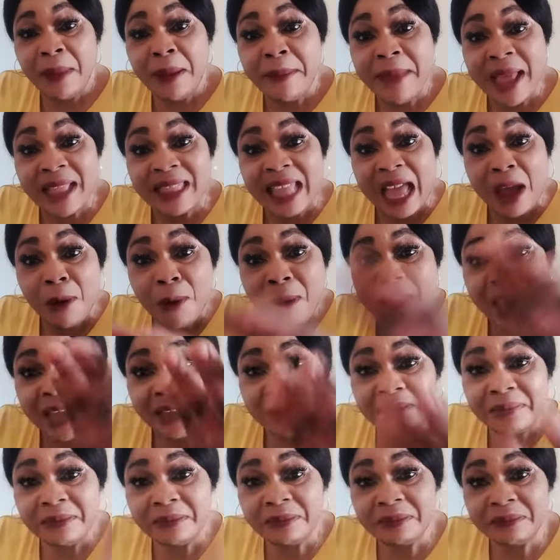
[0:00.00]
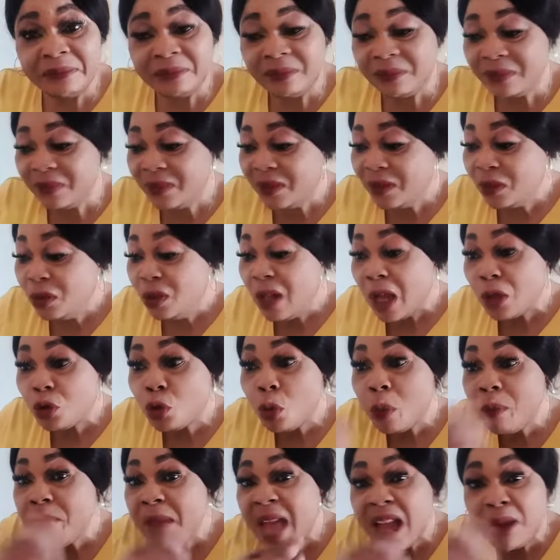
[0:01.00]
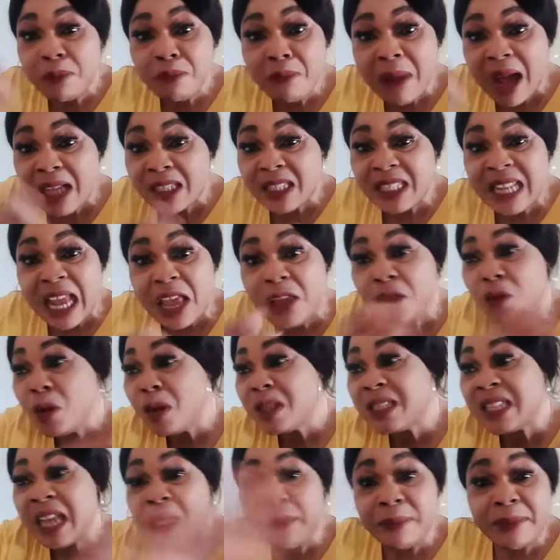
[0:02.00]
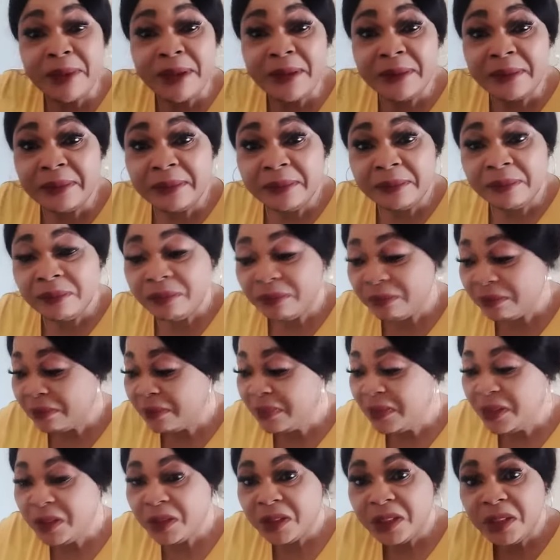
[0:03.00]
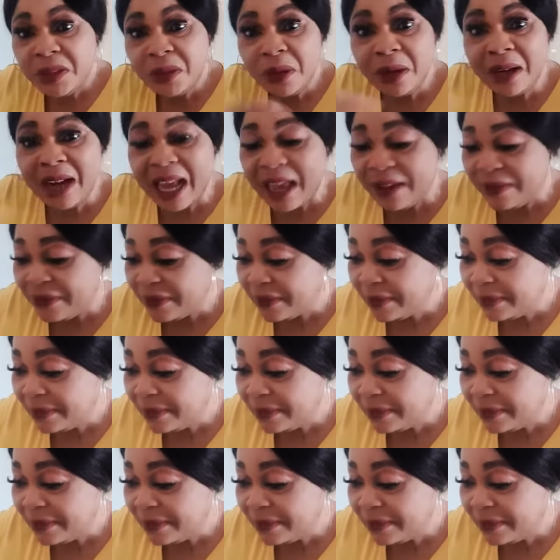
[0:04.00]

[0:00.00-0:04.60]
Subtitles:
that way. Now to make math, now you just happy. See your life.